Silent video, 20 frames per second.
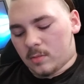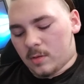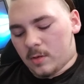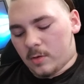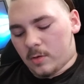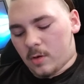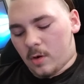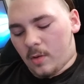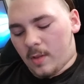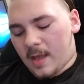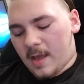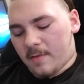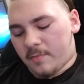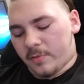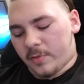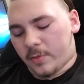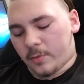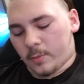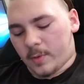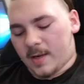can only have
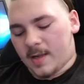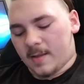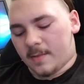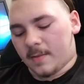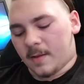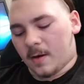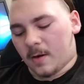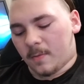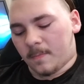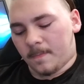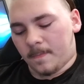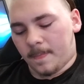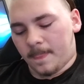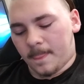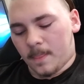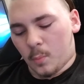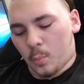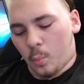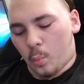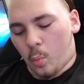3 in there.
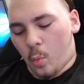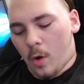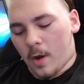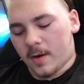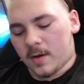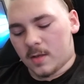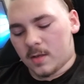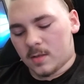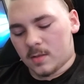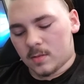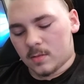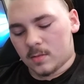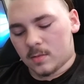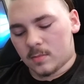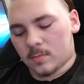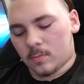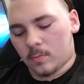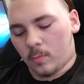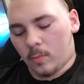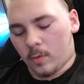
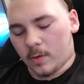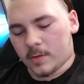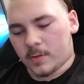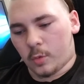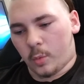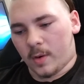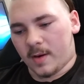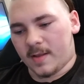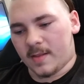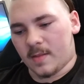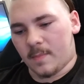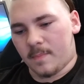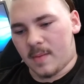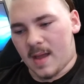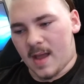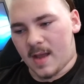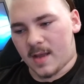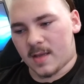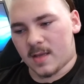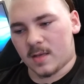120 in the
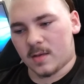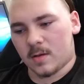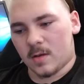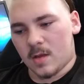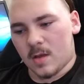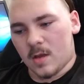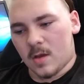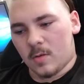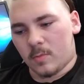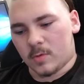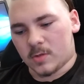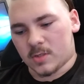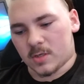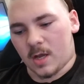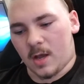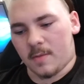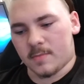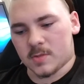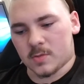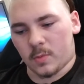back, which it
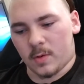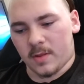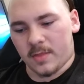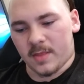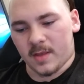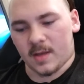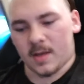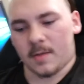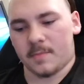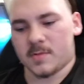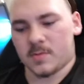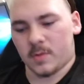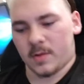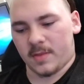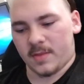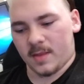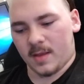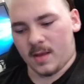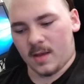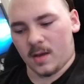comes with. It comes
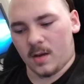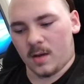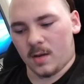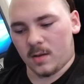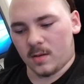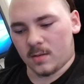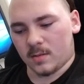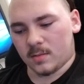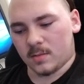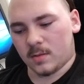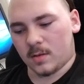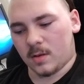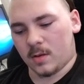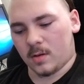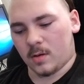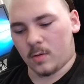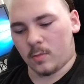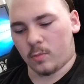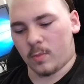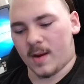with a
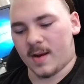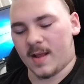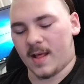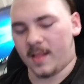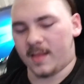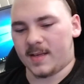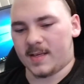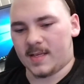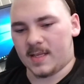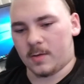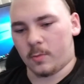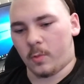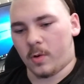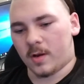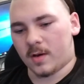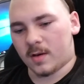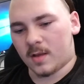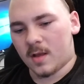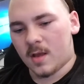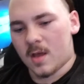red LED
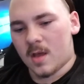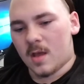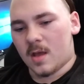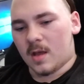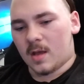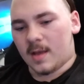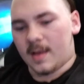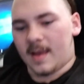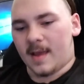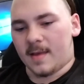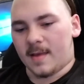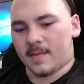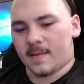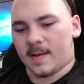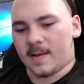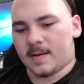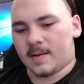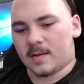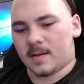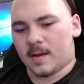one, and
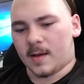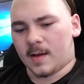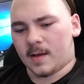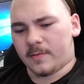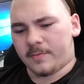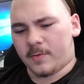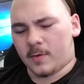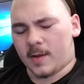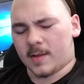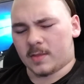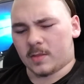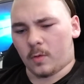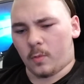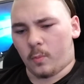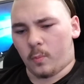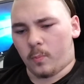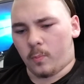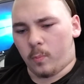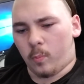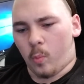then if you get the
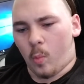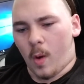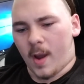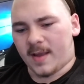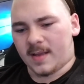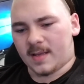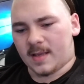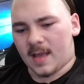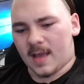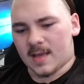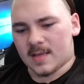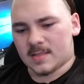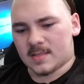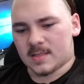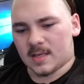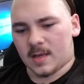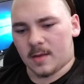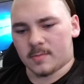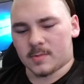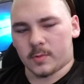white case,
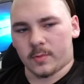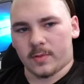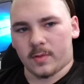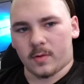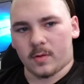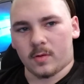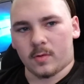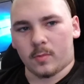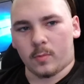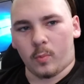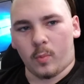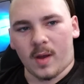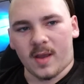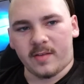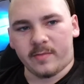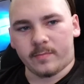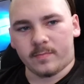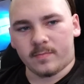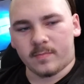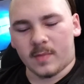it comes with a
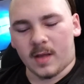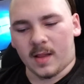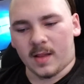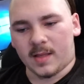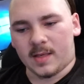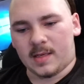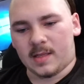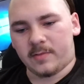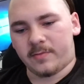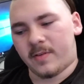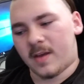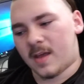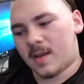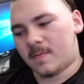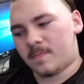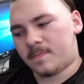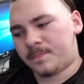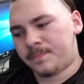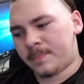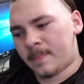white LED fan.